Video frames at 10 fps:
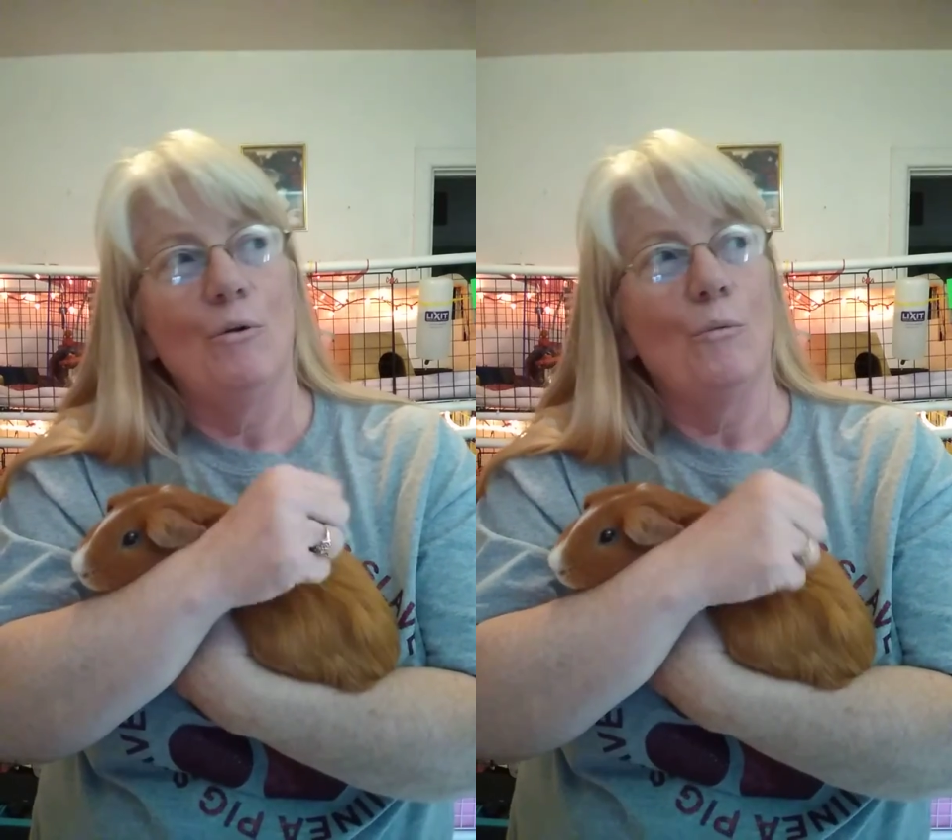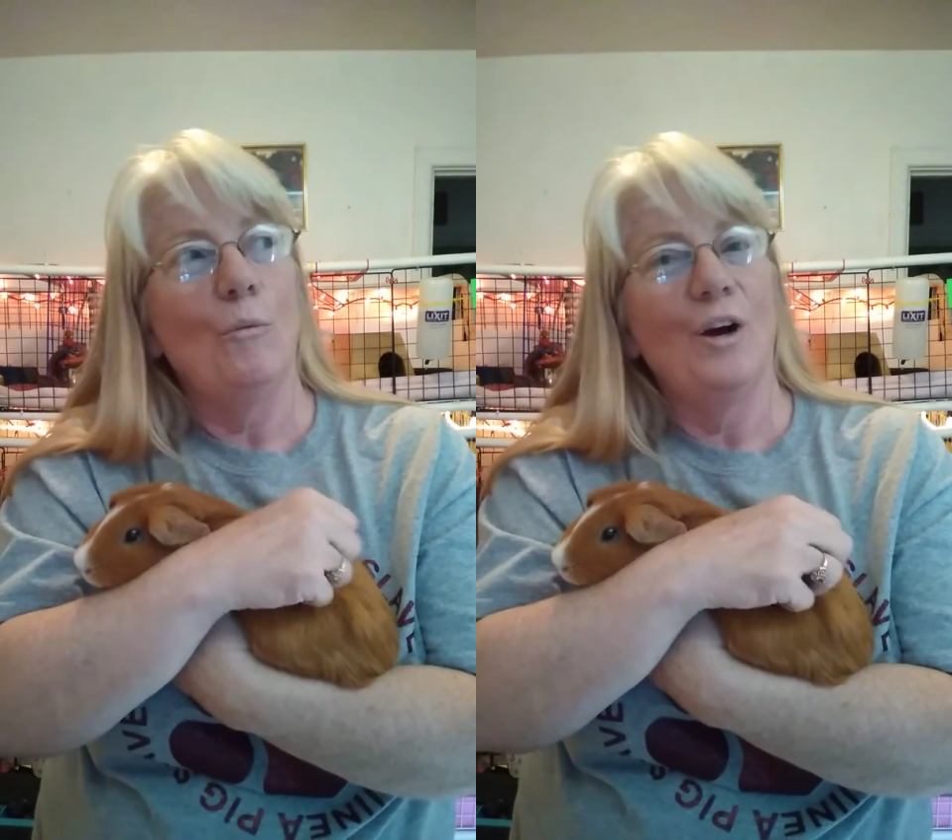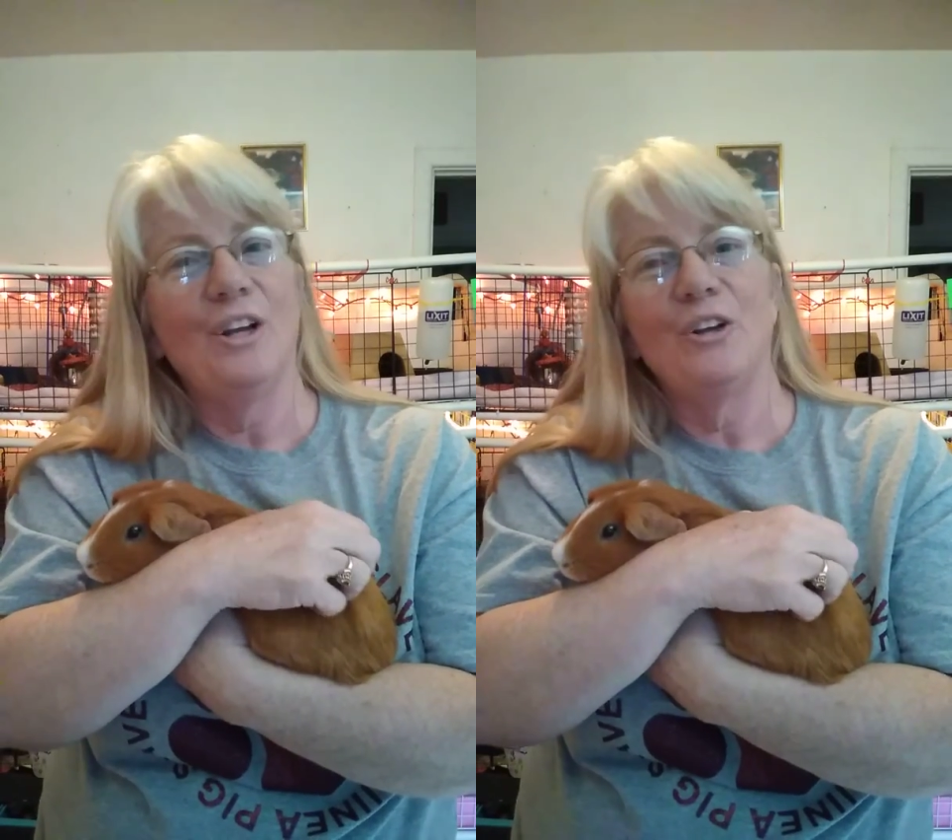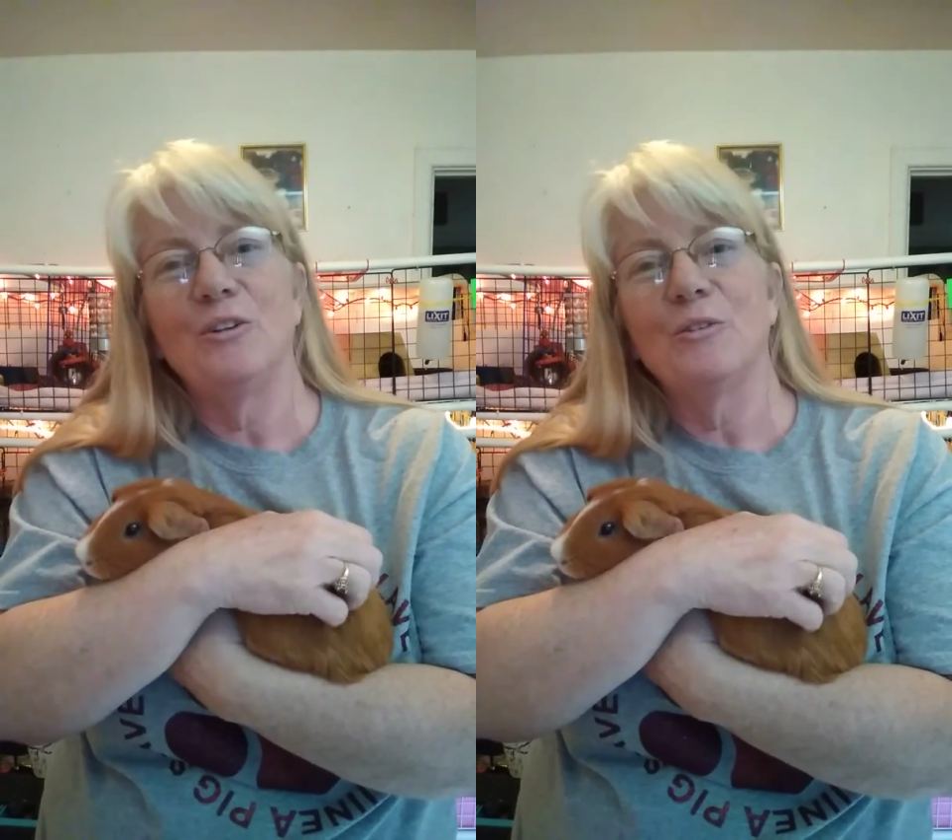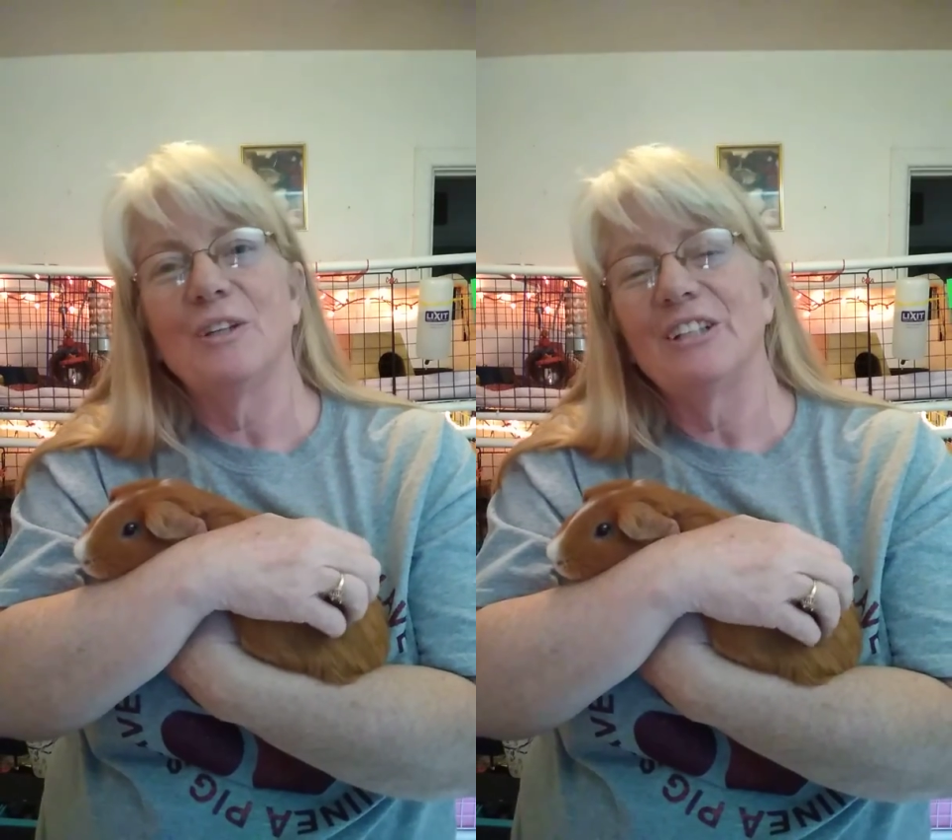What are
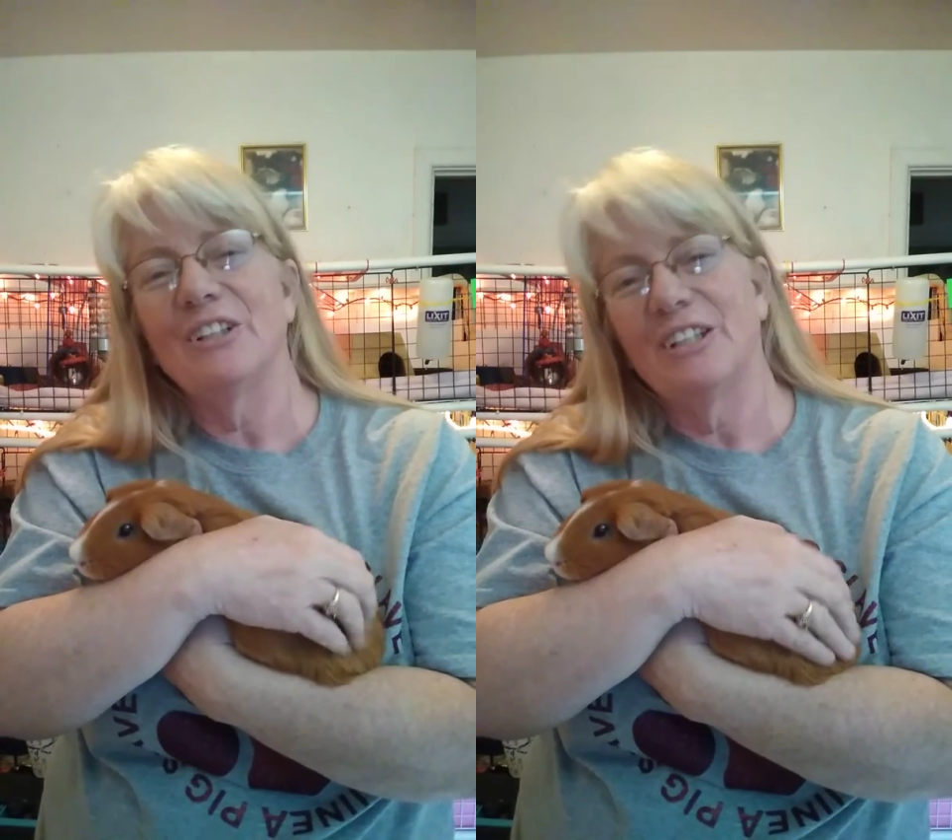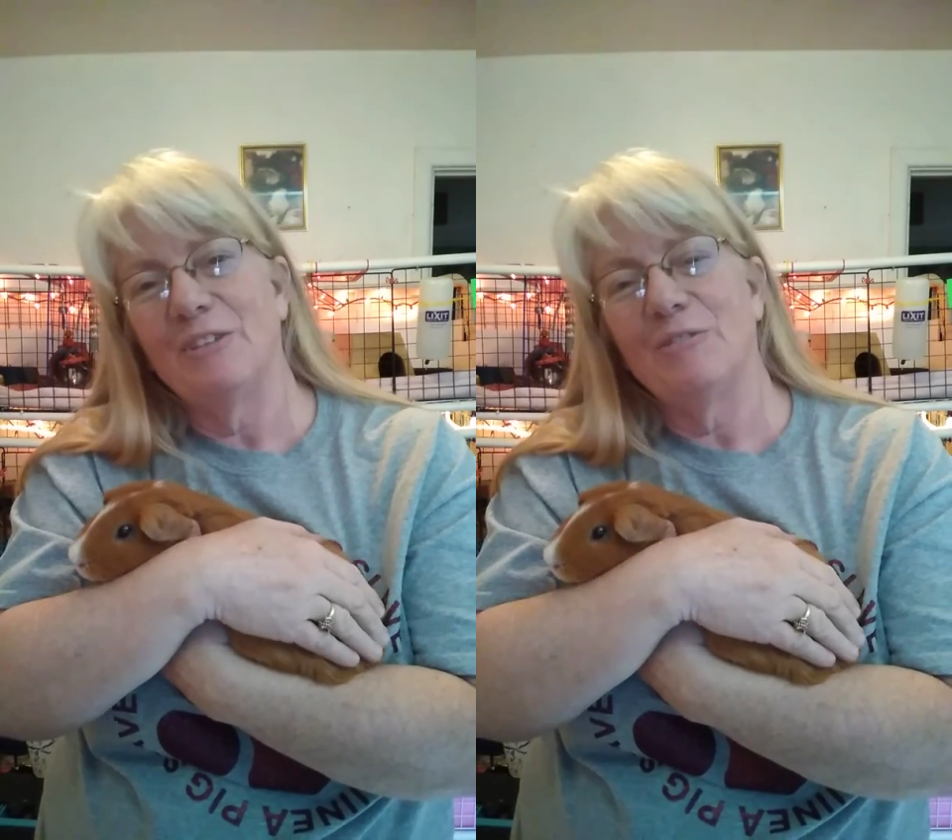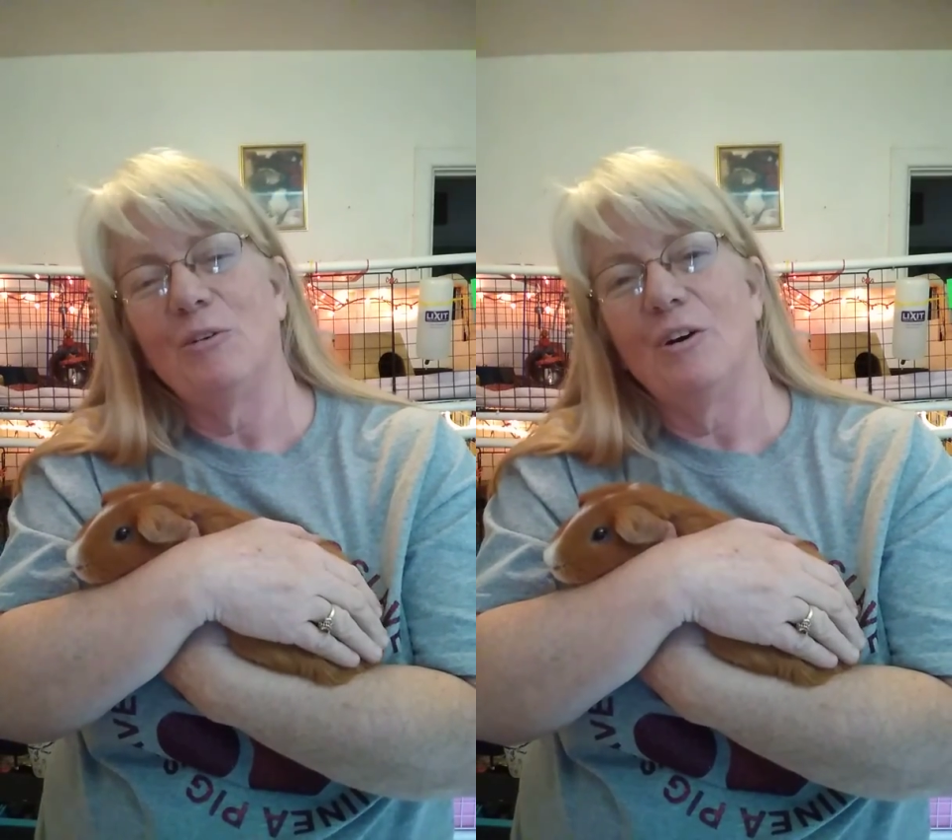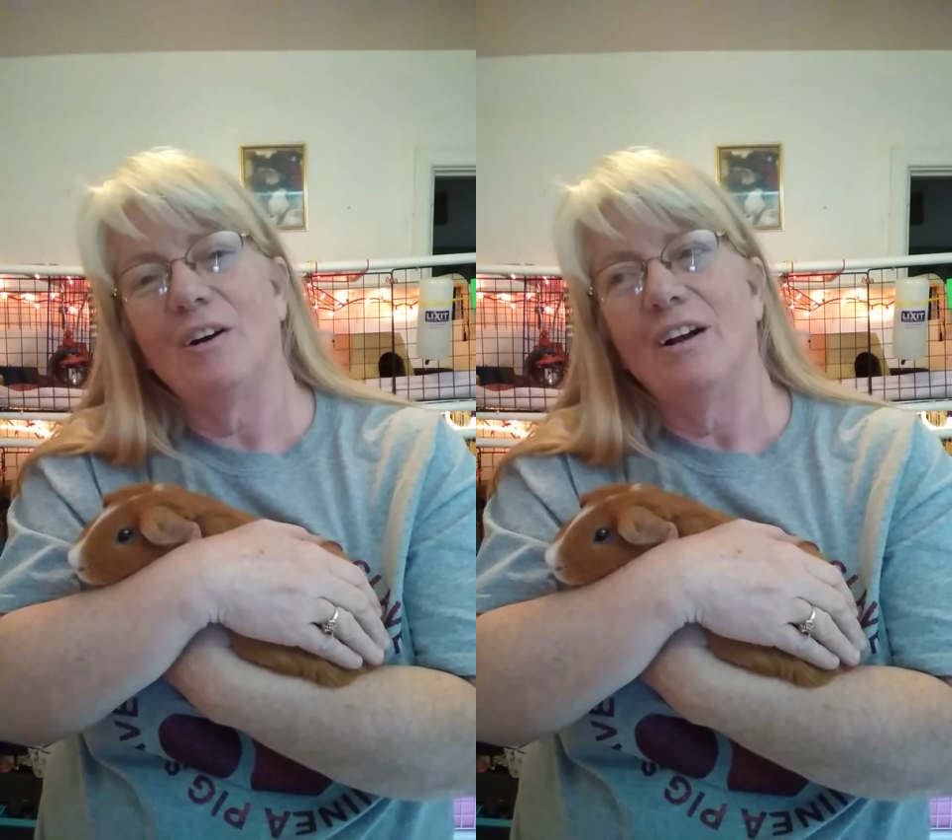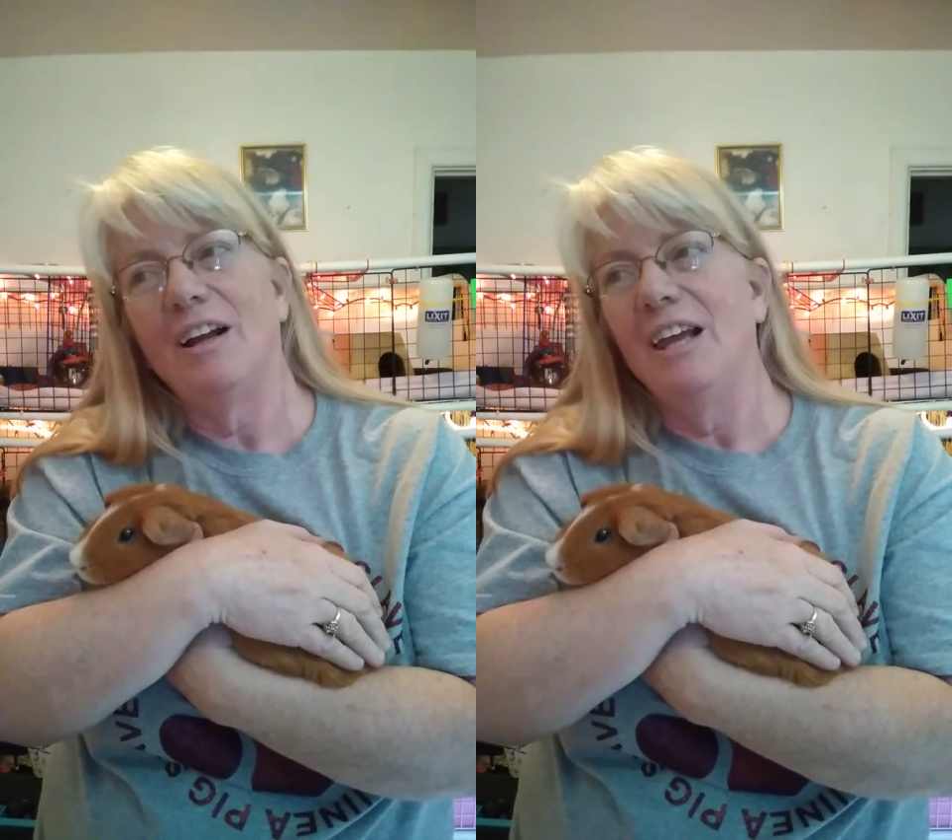you really looking
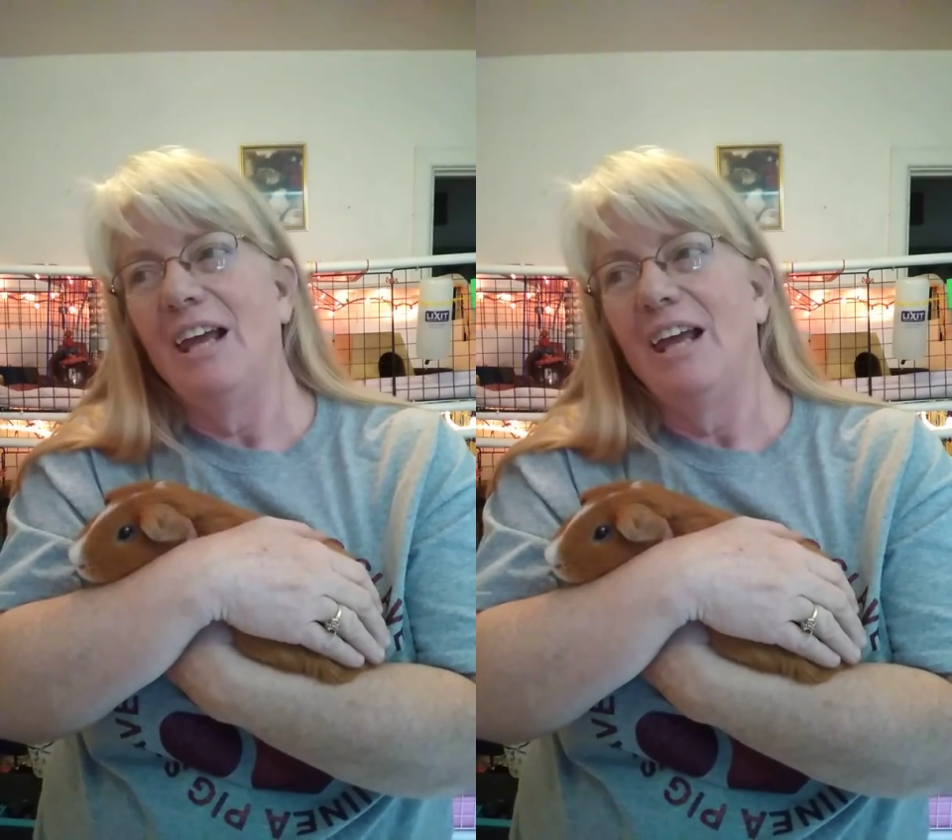for?